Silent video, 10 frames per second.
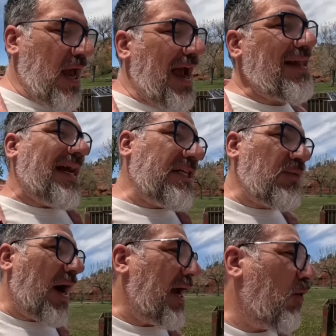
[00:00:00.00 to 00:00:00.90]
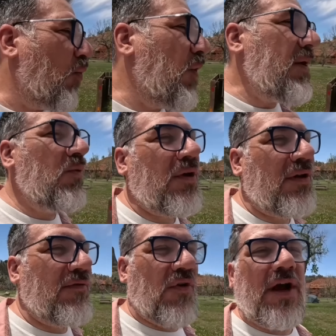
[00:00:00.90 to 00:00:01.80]
And that's why we will
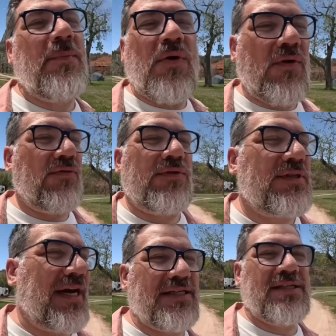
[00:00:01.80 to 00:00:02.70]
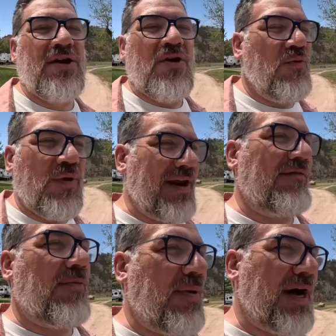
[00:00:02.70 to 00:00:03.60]
avoid pull-through sites
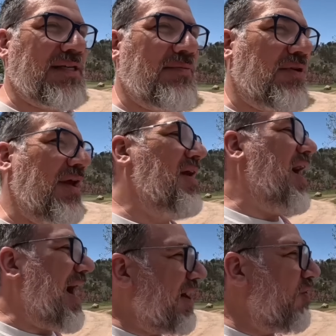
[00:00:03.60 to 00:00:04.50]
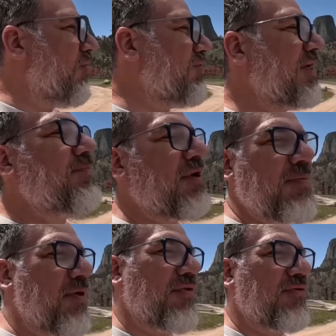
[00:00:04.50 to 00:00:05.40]
whenever possible. I only book
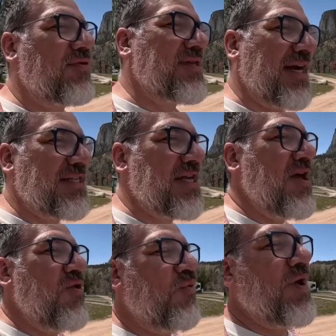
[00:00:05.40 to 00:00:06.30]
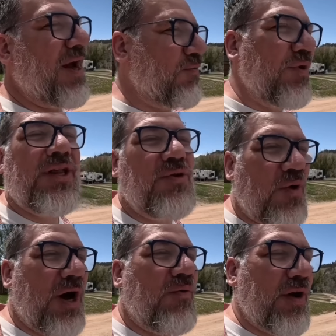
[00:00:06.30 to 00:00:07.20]
pull-through sites when I really
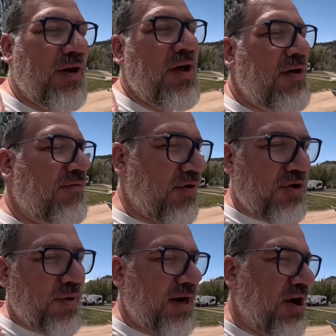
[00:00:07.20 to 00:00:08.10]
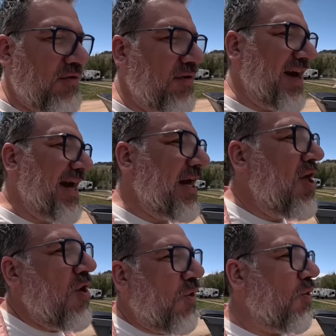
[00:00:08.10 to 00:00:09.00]
want one for a quick overnight
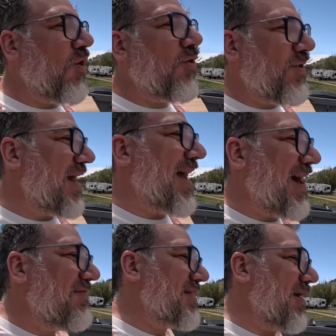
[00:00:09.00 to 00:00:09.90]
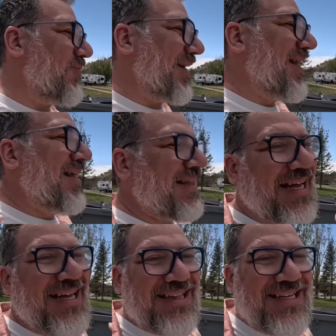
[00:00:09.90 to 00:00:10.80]
or when I have to get one,
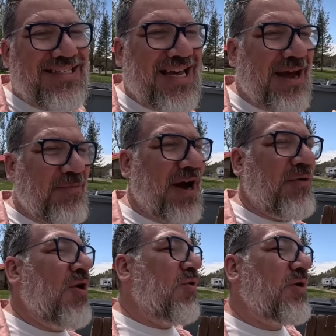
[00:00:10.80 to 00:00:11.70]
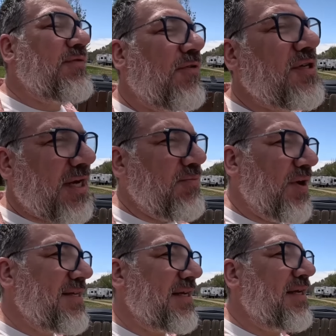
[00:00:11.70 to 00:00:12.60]
like in this campground, which for some
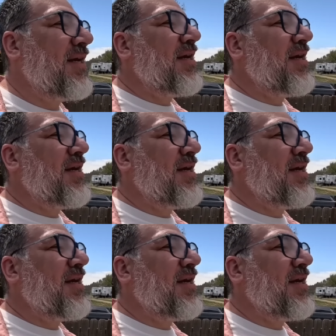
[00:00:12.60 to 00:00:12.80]
reason